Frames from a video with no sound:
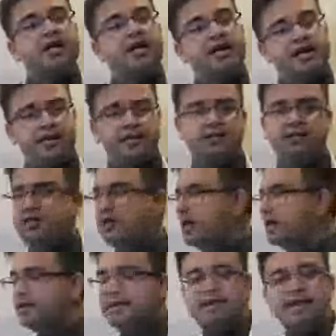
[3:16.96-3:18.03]
The
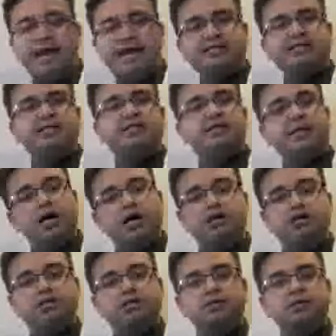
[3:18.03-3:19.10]
exact symptom
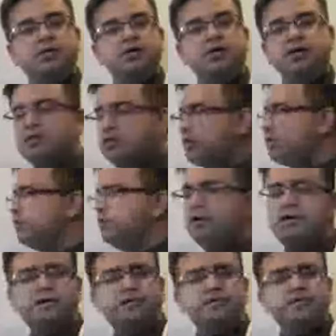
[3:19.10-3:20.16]
in an individual
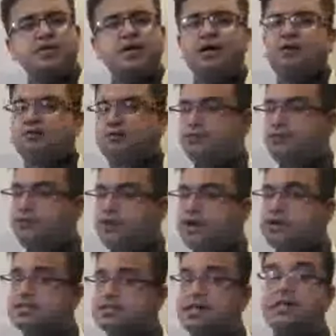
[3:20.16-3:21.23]
patient
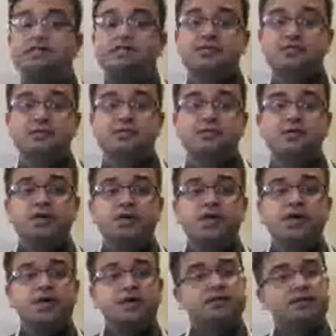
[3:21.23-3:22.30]
depends on the unique
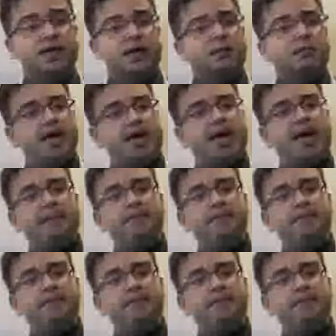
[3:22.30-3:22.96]
situation.